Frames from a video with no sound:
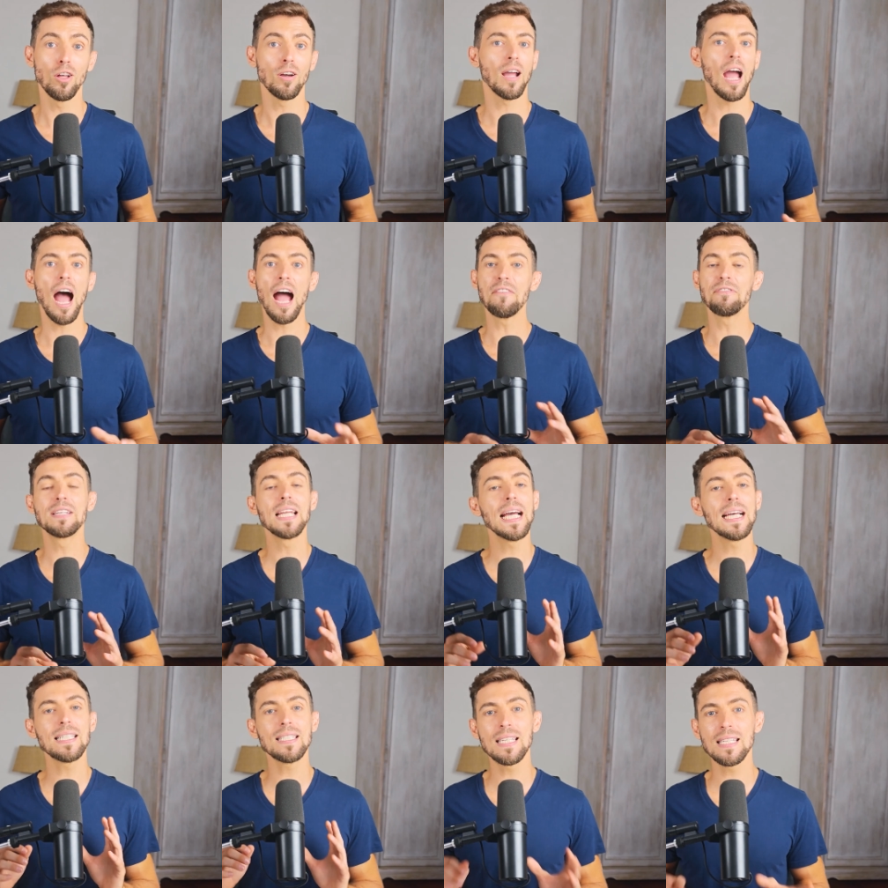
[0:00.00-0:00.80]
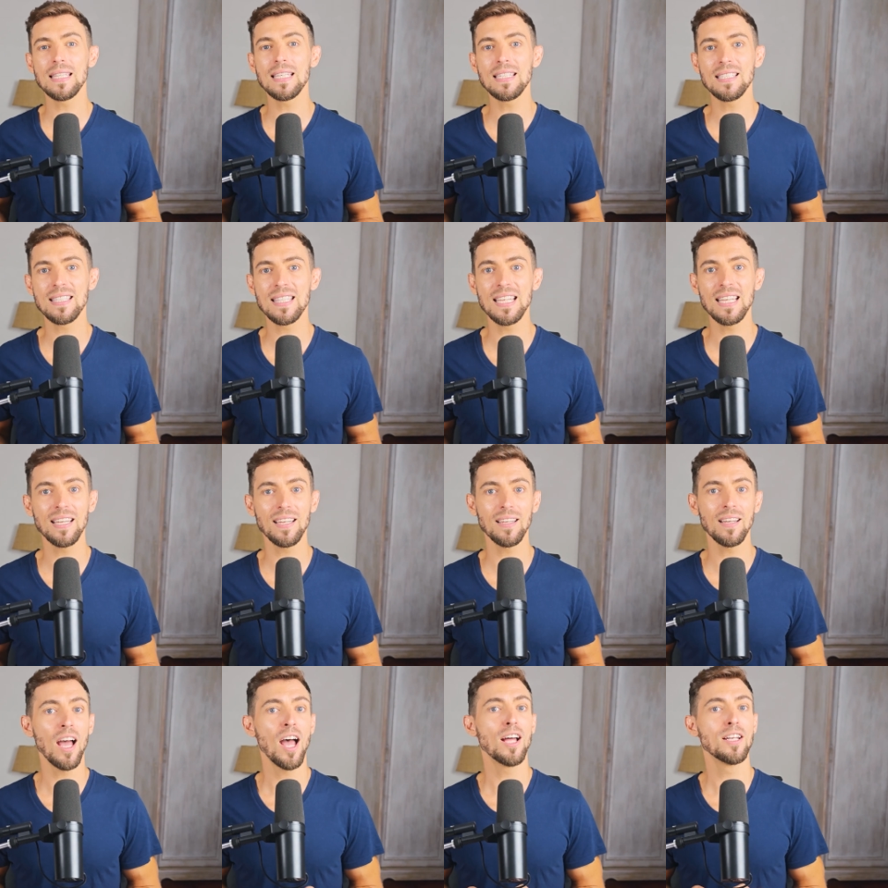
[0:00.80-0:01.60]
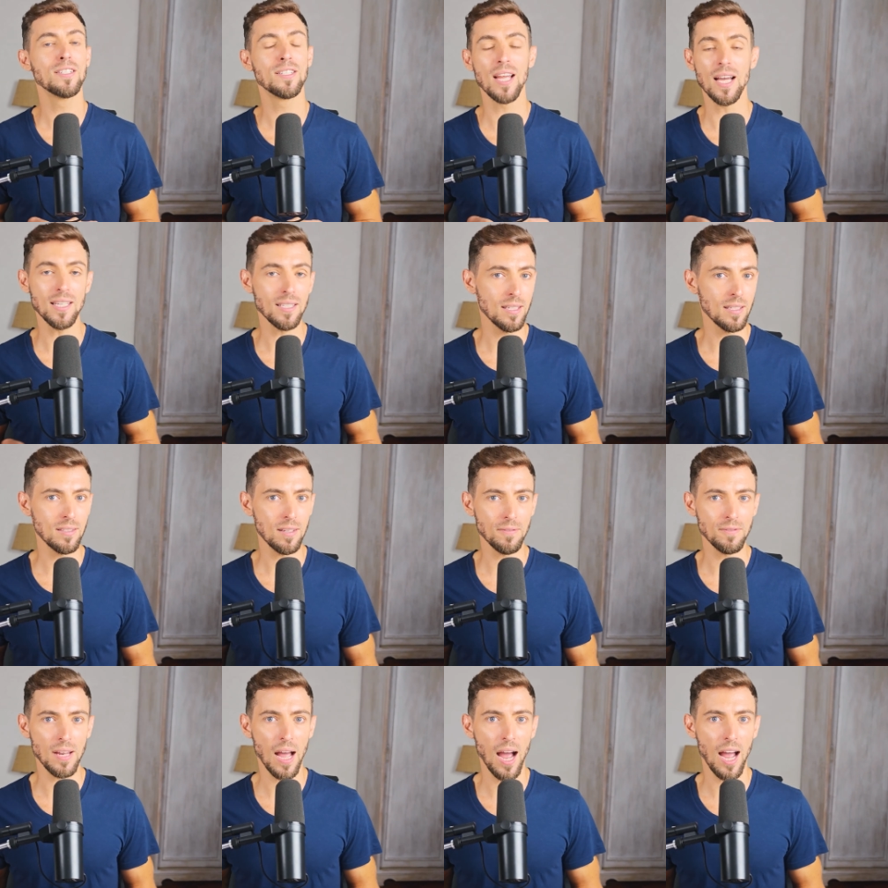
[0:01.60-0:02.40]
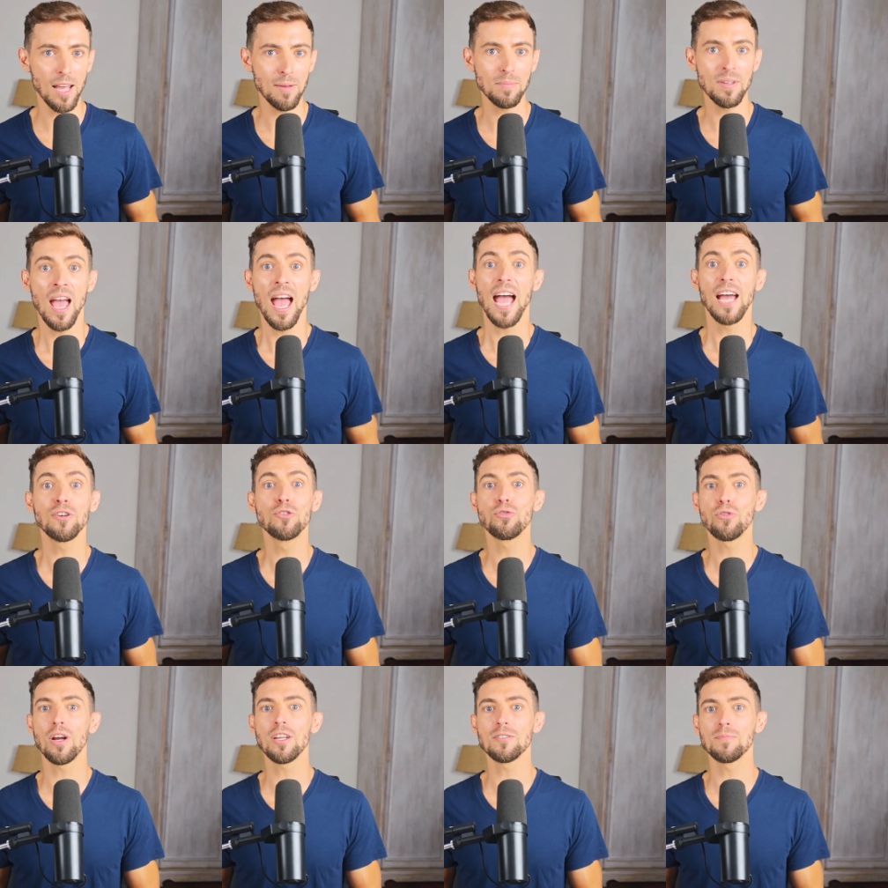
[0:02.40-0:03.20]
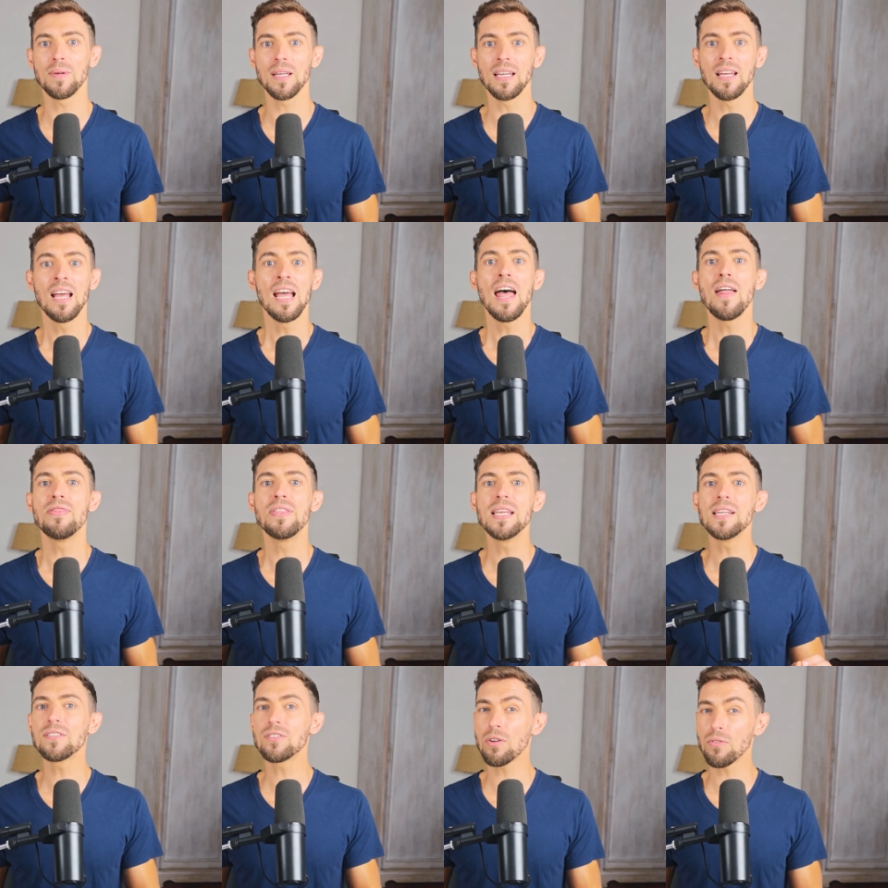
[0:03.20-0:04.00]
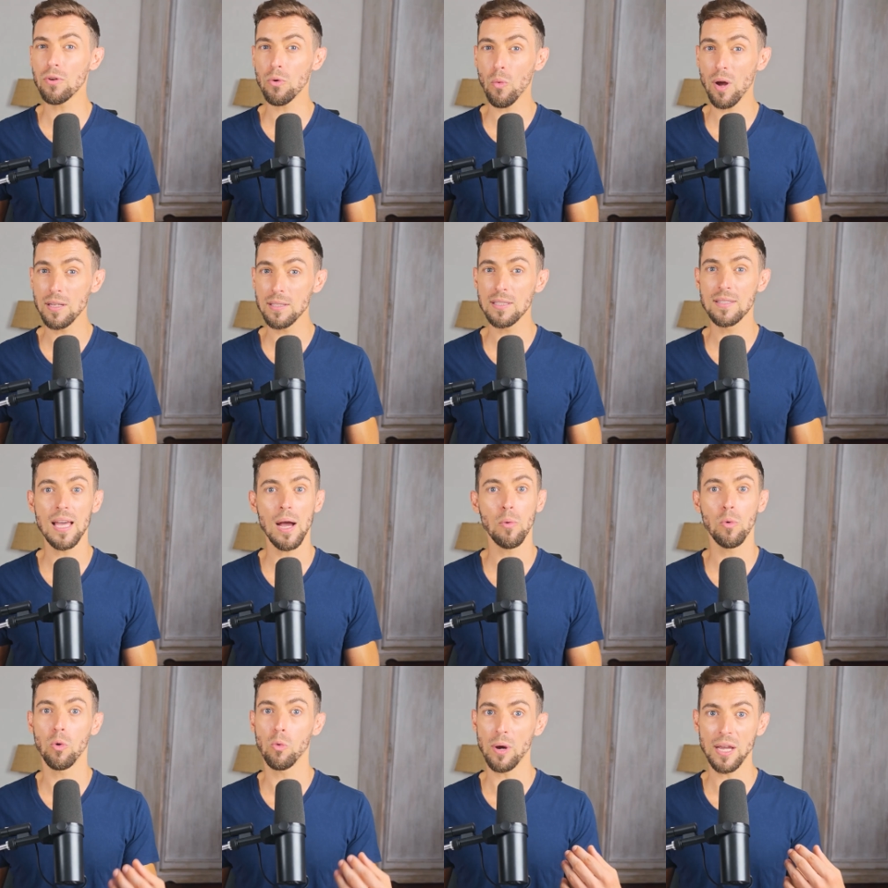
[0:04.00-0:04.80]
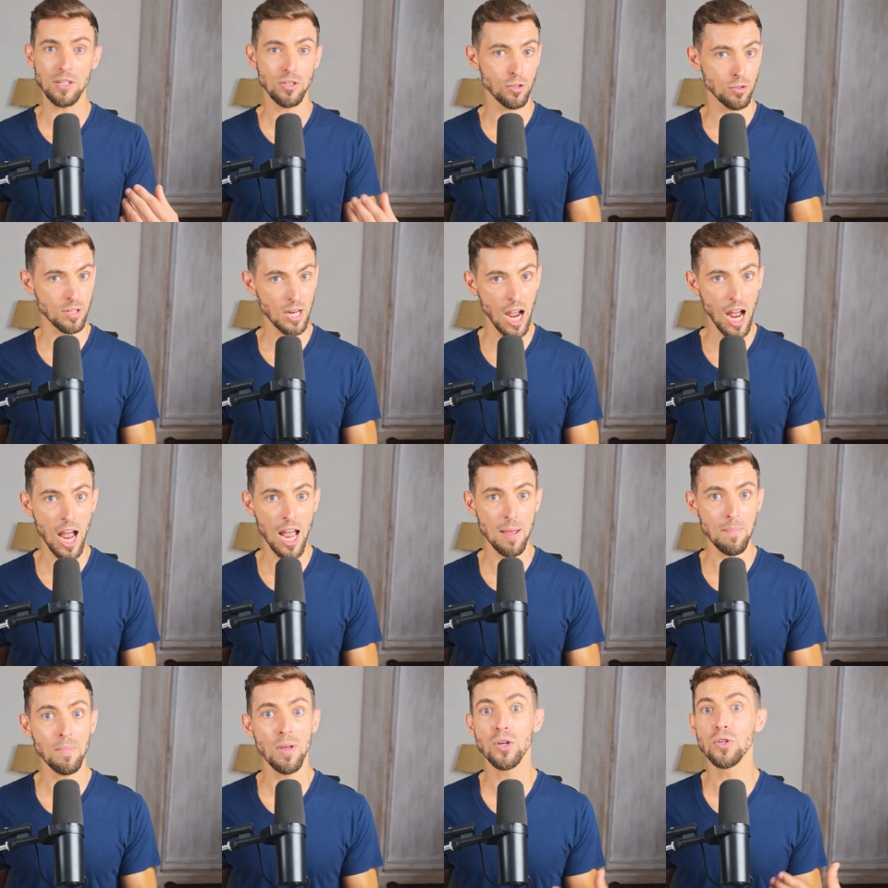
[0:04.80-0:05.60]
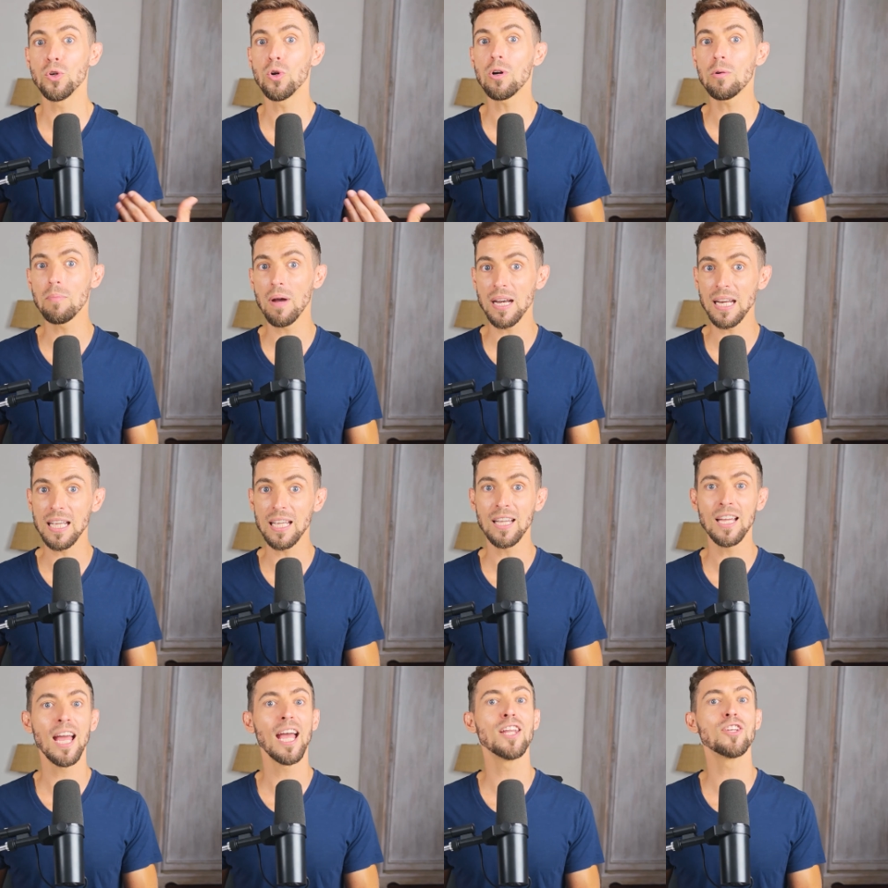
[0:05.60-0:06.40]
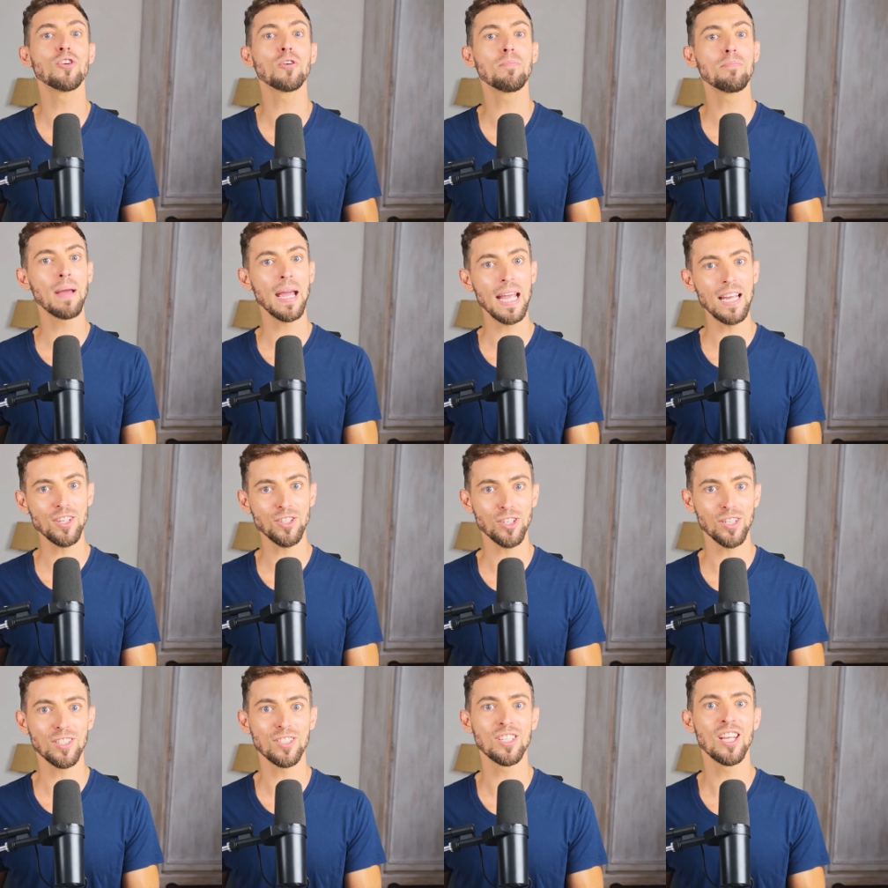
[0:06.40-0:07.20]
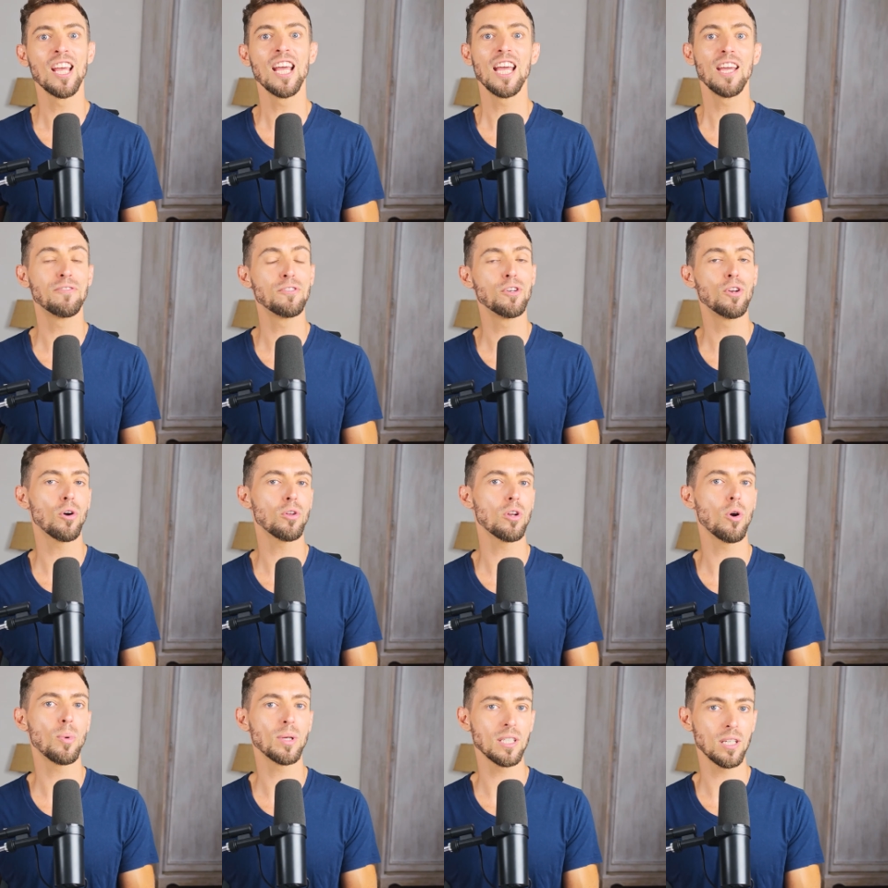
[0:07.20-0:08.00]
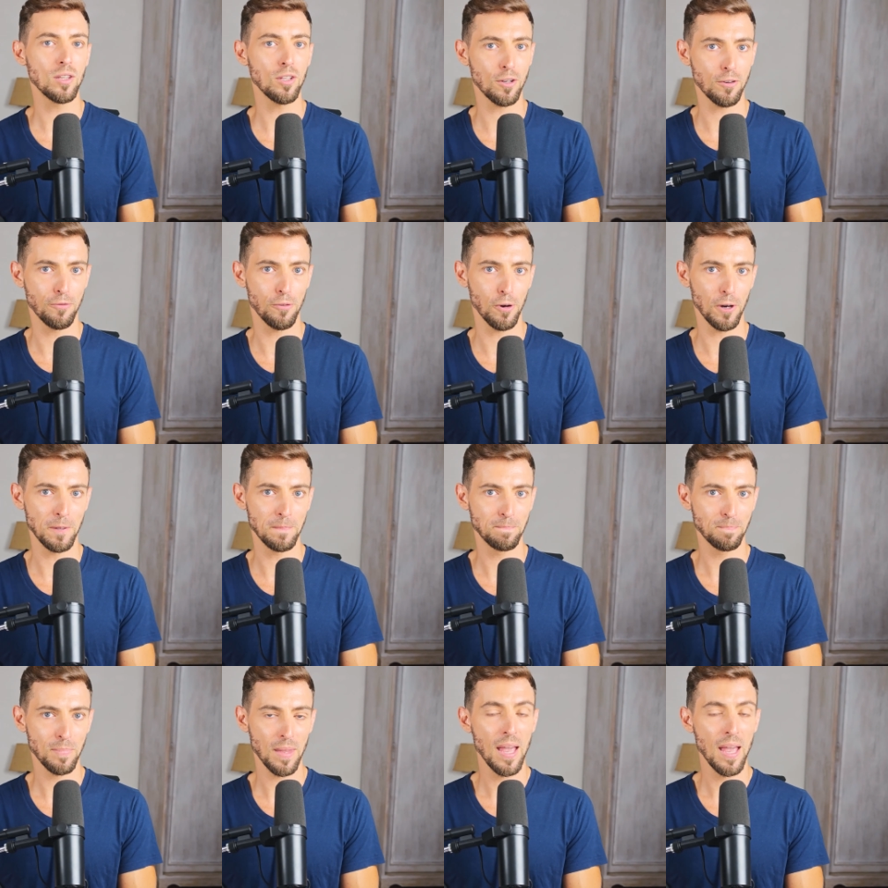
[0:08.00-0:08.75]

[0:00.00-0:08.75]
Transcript: Look, I've tested this thing dozens of times, and trust me, these are the ones that will waste your time, your money, and your patience if you don't know what to look for.